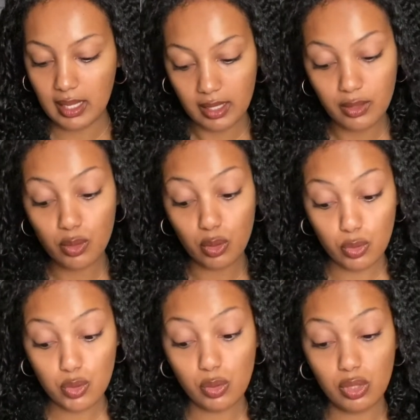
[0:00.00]
You can
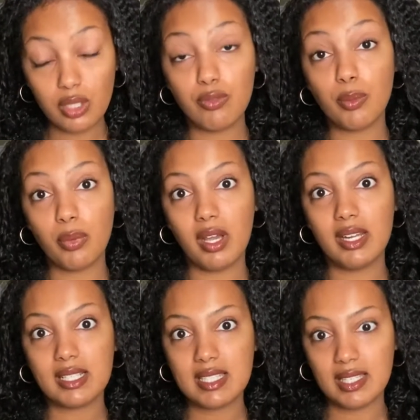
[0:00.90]
also look for
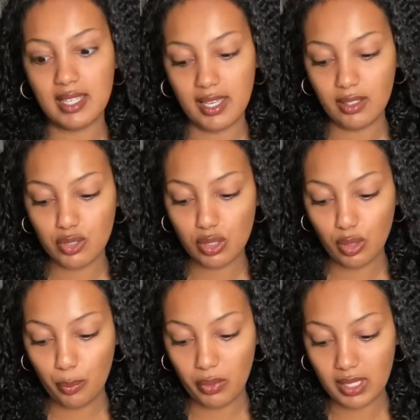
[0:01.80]
products that cater to low
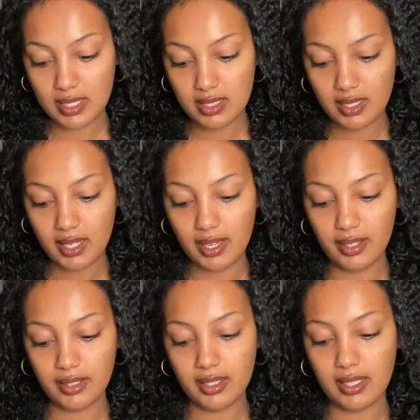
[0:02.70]
porosity hair.